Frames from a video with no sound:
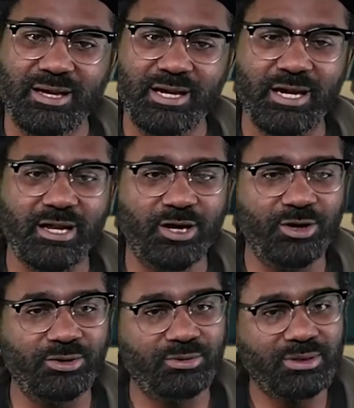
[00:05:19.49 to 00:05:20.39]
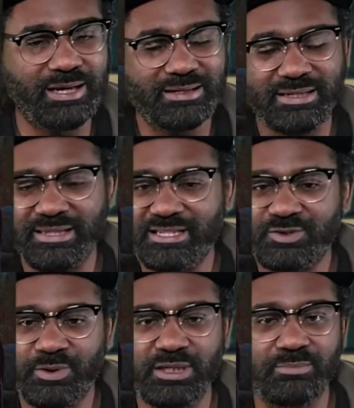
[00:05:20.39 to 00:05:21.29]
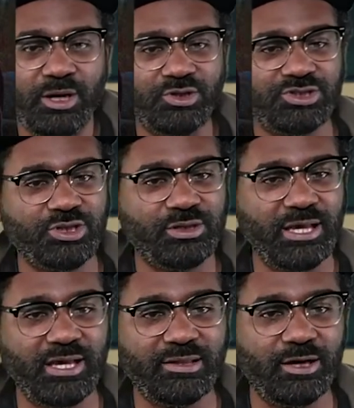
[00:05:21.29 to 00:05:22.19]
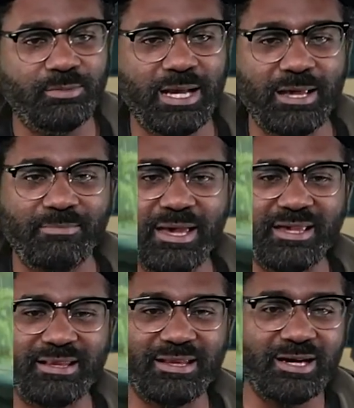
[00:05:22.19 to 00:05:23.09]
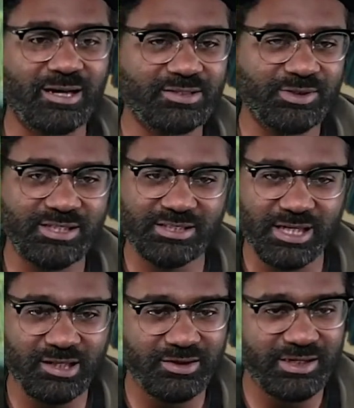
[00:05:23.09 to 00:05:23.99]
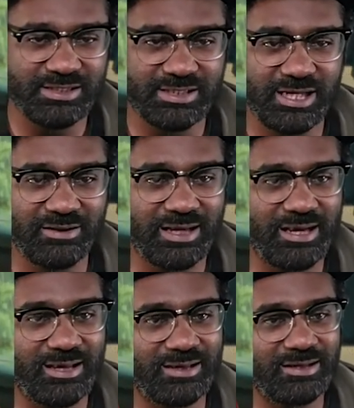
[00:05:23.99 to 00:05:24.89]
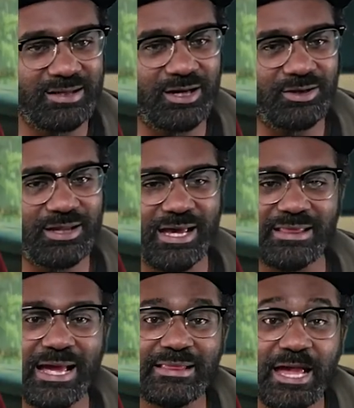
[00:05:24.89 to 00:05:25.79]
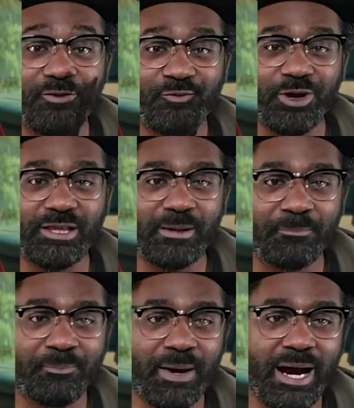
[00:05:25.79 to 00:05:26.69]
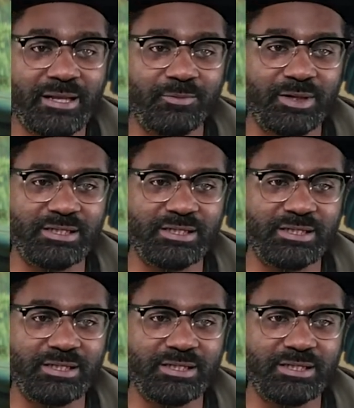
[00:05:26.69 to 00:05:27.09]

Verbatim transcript: you know, like it gets really emotional. They end up like making love to each other and stuff. Like, you know, they like they really bonding with